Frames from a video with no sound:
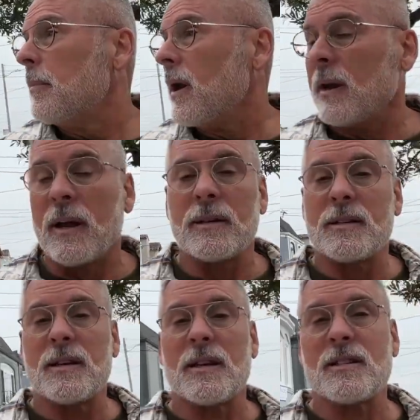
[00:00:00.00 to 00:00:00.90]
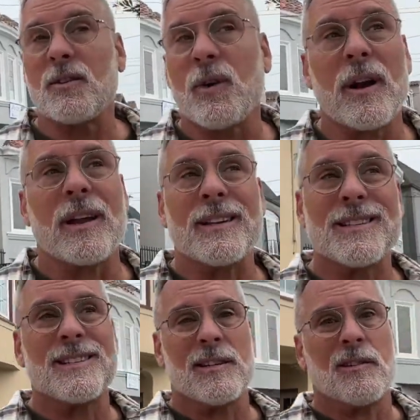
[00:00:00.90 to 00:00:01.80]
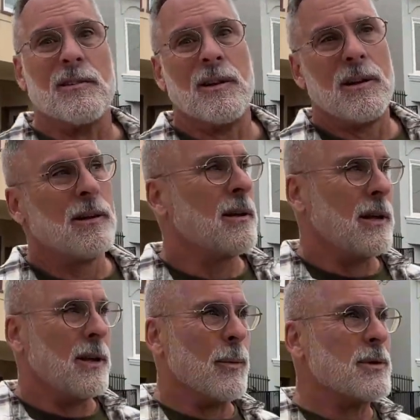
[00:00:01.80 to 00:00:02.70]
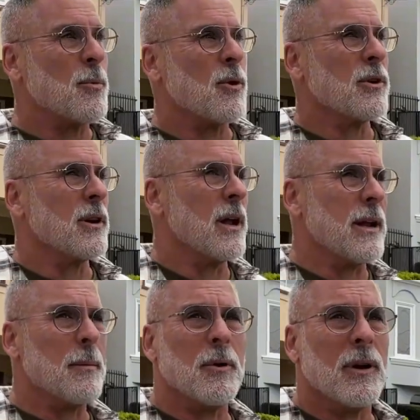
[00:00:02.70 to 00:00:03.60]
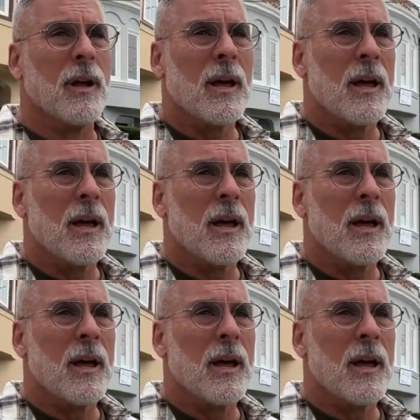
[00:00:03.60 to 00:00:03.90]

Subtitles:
but it's so great, and it's still in the West Portal neighborhood.